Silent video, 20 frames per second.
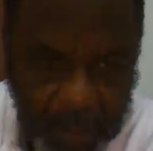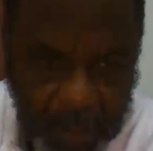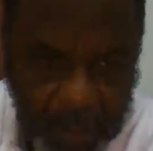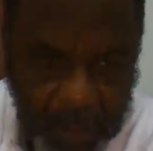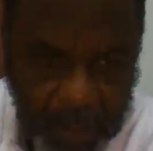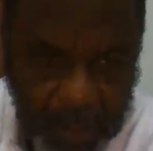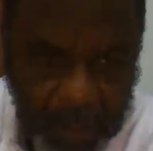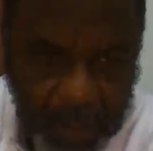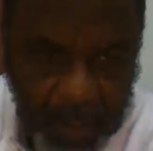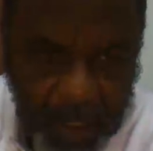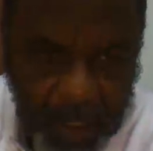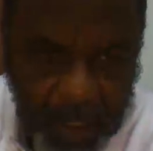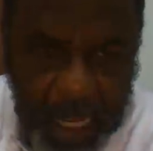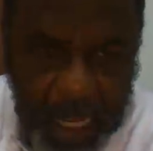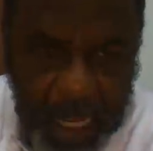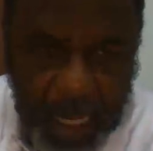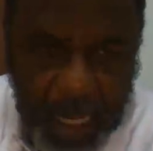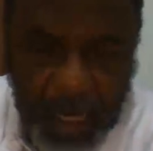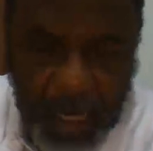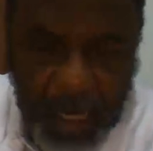And,
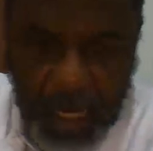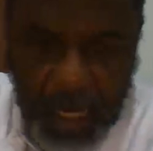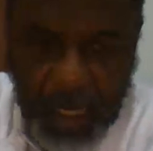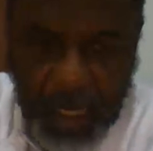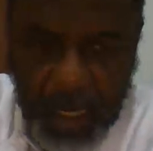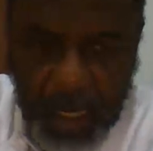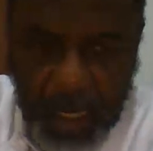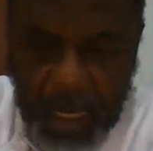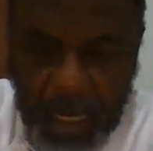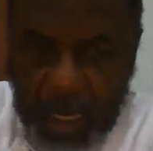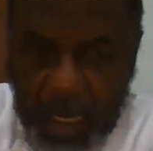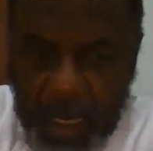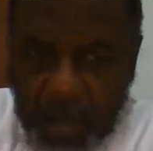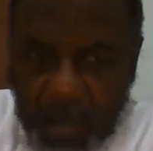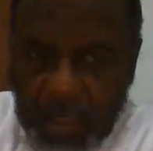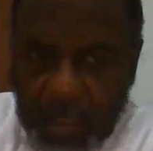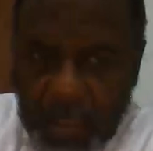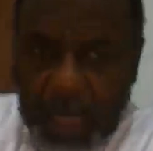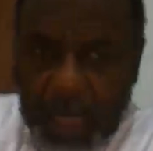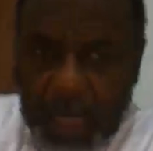and, and
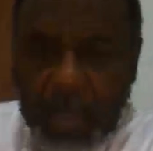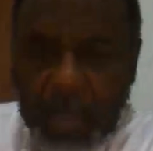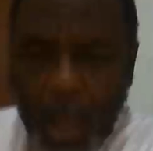just because